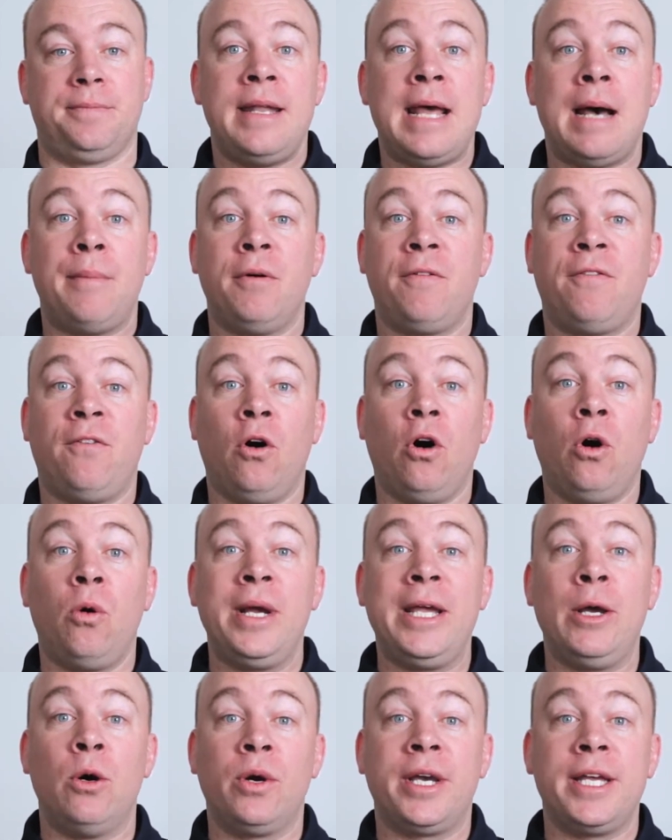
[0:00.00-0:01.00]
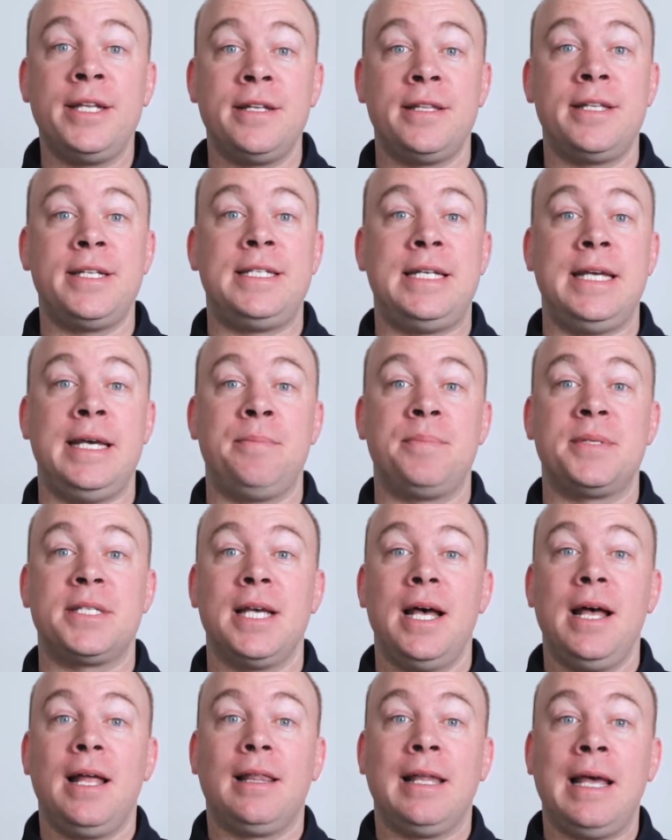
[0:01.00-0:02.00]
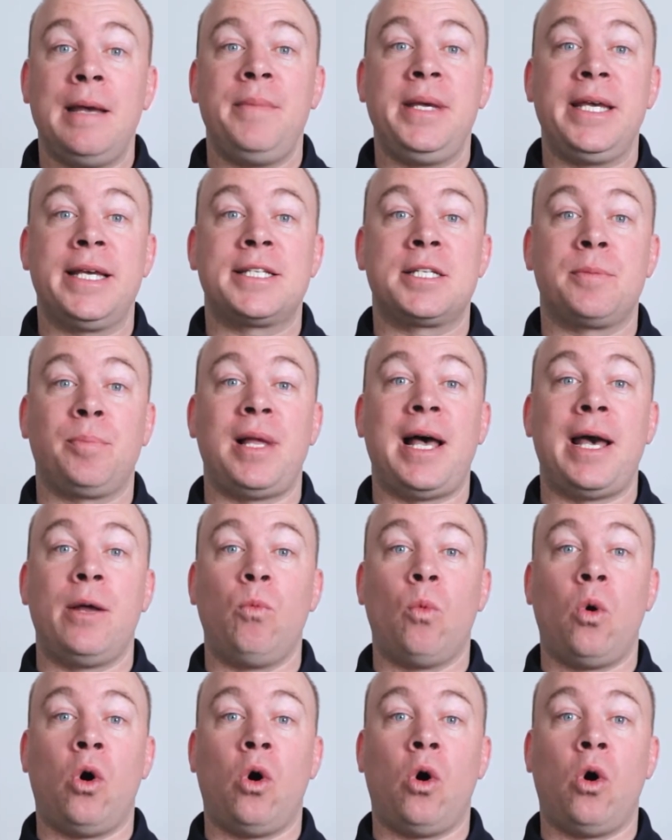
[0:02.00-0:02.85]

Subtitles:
Now, before we hook into the tips, let me explain